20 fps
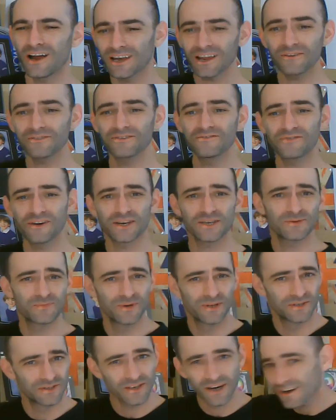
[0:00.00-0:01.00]
love
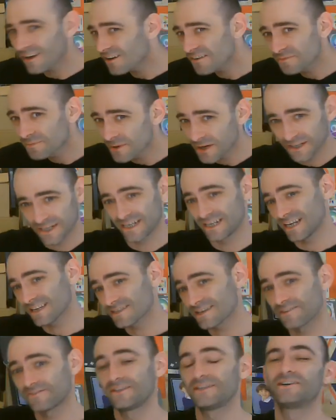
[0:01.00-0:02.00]
investments, I love money, let's
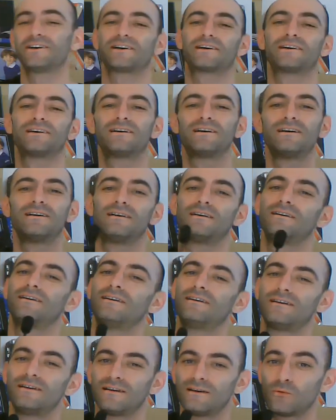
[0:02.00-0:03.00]
have a look.
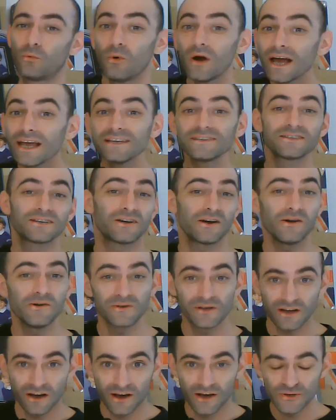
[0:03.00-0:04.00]
Way to go,
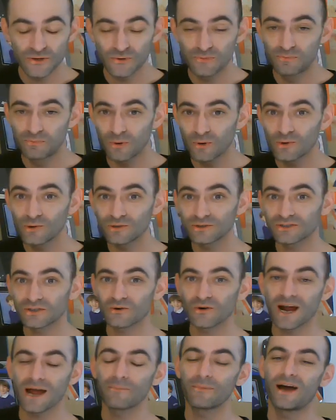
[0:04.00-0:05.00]
guys, you bored the
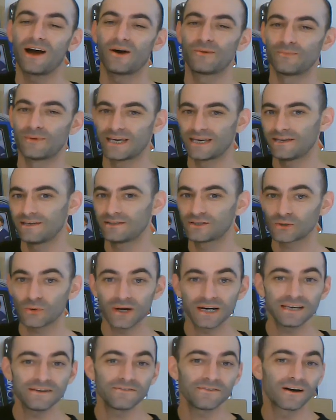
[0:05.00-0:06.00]
crap out of me.
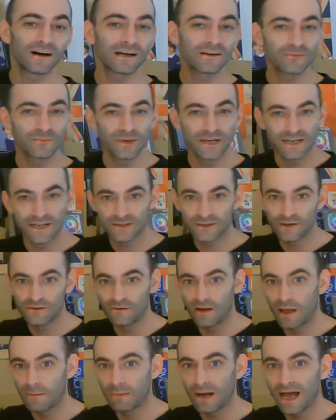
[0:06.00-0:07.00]
25 minutes of
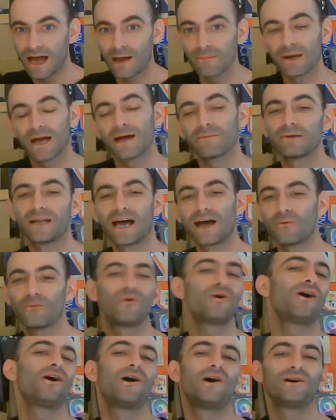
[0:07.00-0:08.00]
like blah blah blah
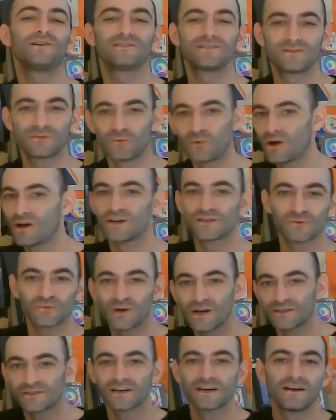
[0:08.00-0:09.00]
words.
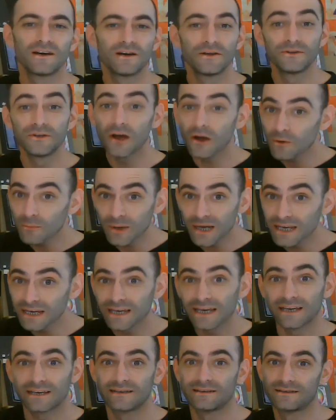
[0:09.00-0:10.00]
No
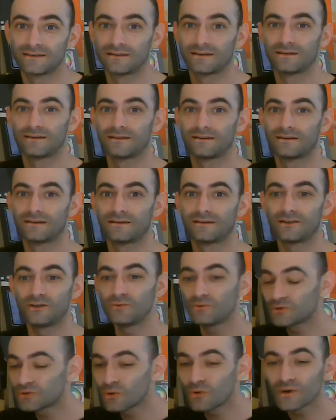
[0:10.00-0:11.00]
meaning. You
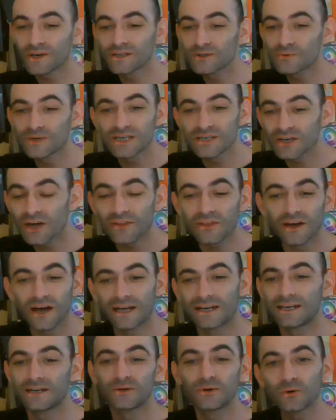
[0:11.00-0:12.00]
were talking to each other
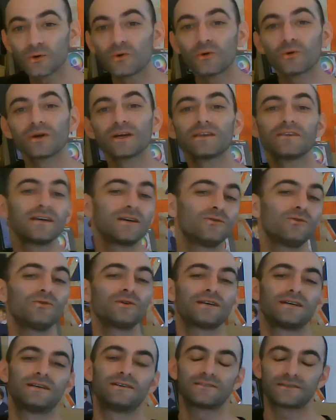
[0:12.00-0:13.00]
and ignoring the
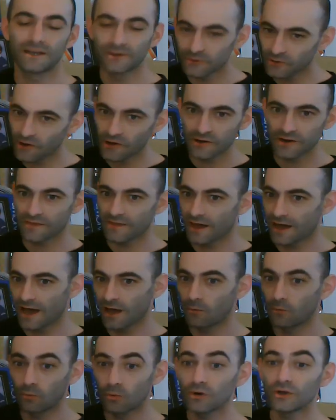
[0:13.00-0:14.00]
audience, and not only that,
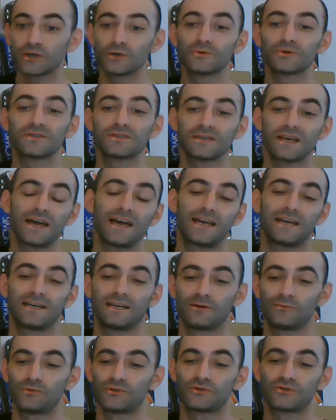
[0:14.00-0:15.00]
what you were saying
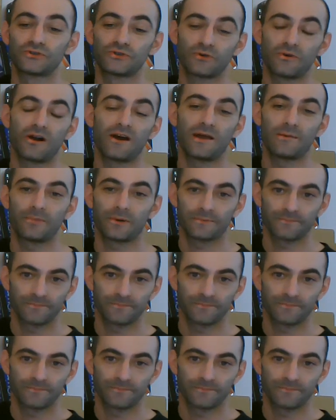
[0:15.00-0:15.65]
was tripe.